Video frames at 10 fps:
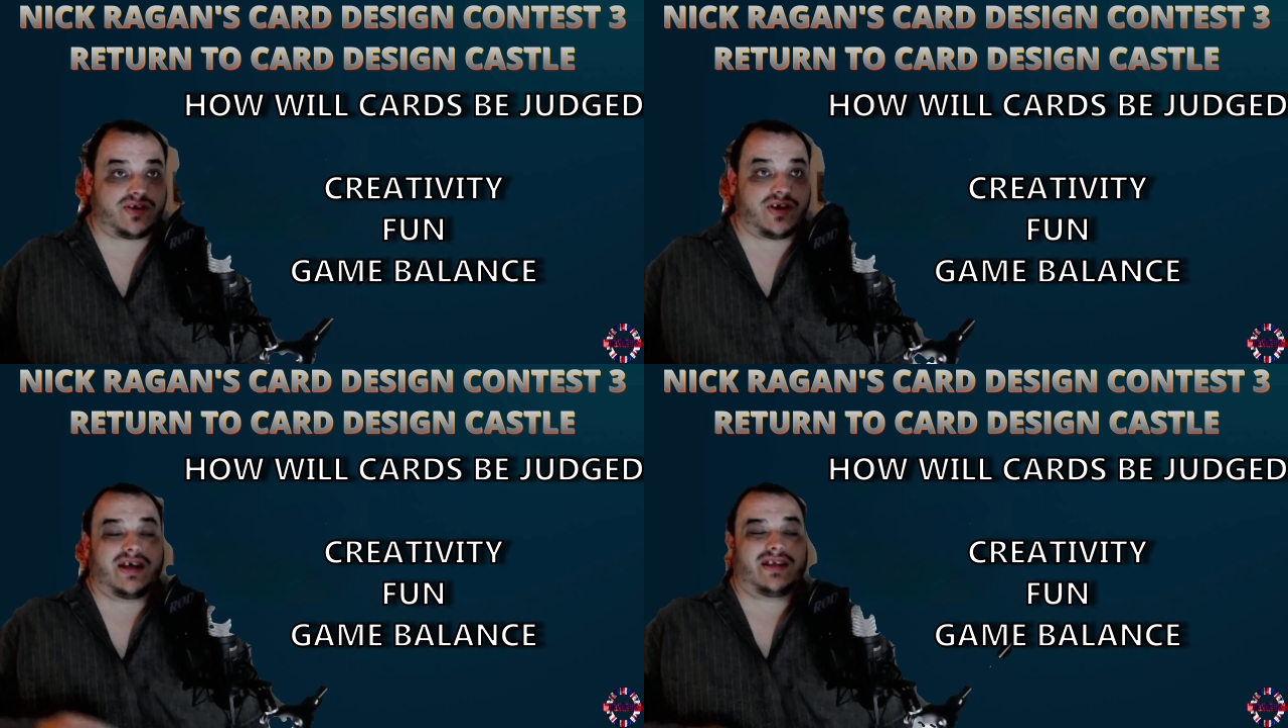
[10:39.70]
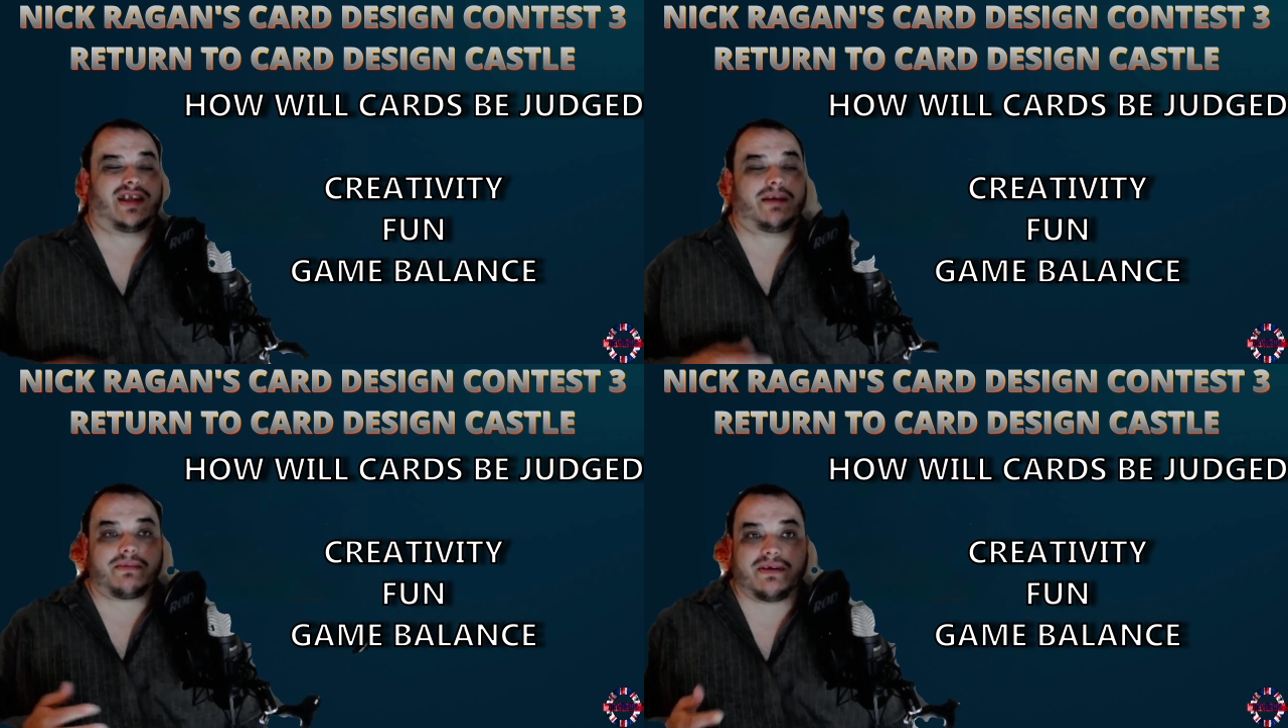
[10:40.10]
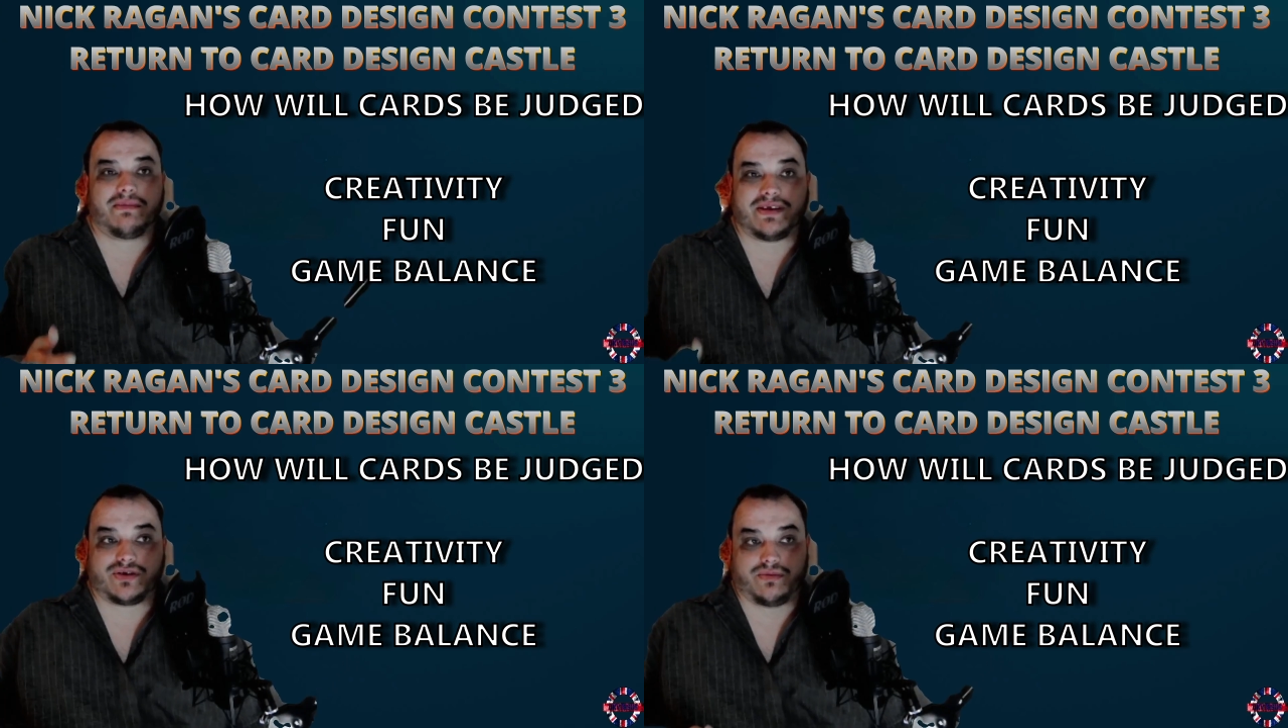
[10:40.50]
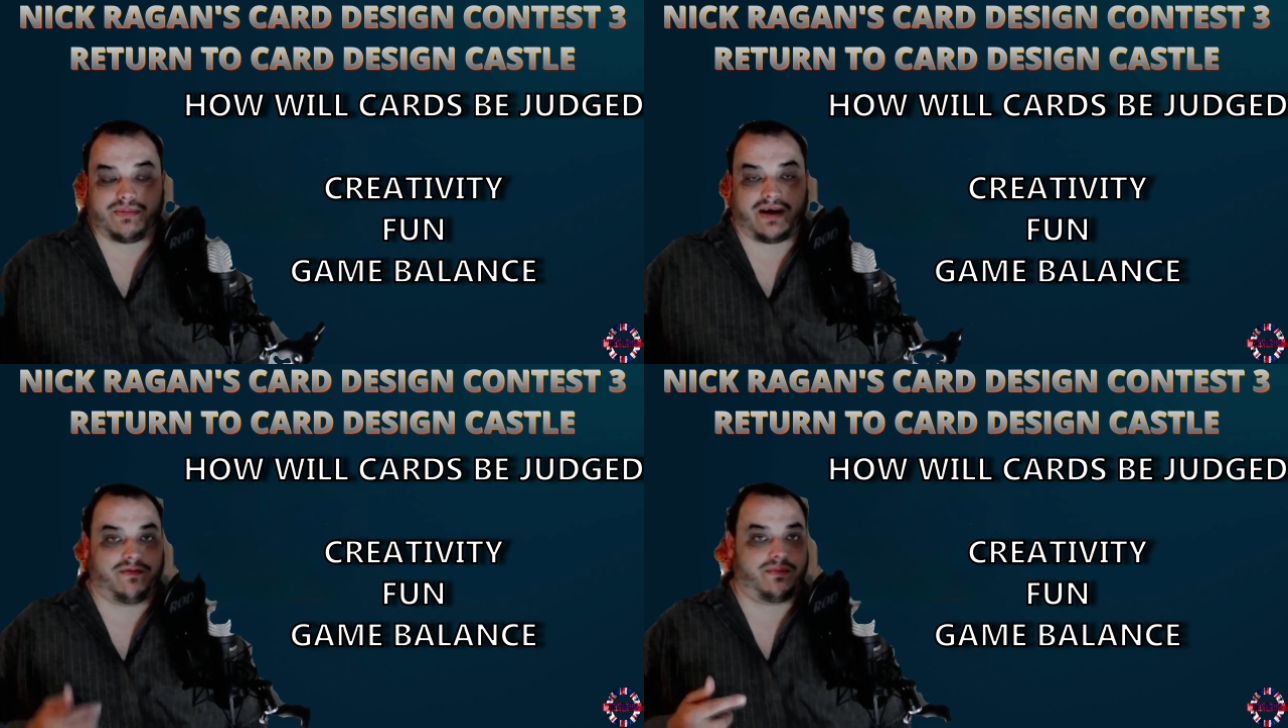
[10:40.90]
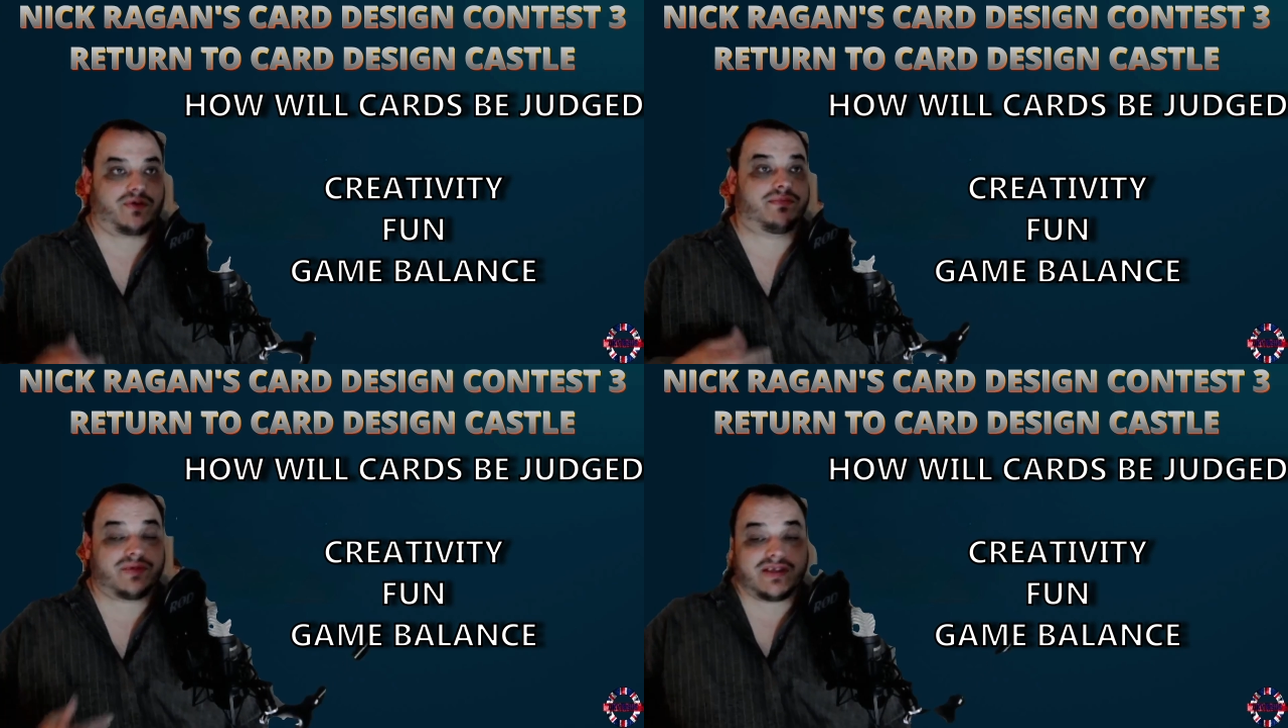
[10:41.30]
that might be a bit too powerful, but
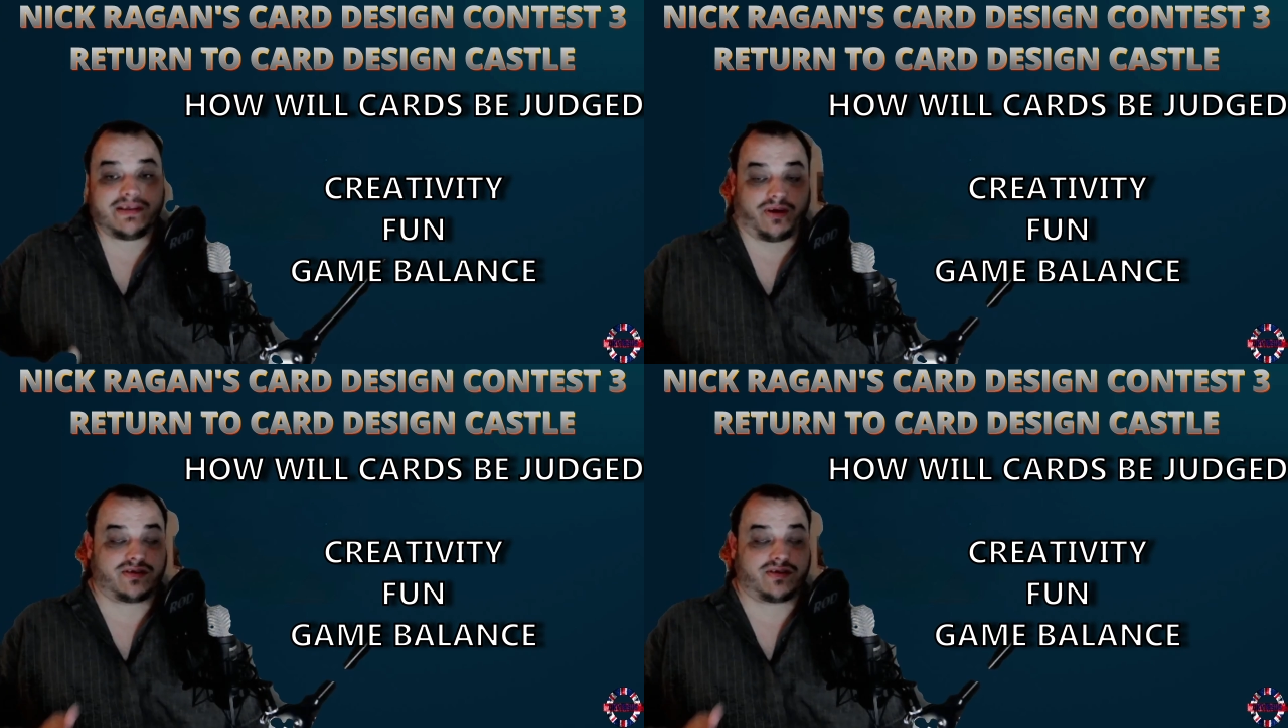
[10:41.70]
completely blocked,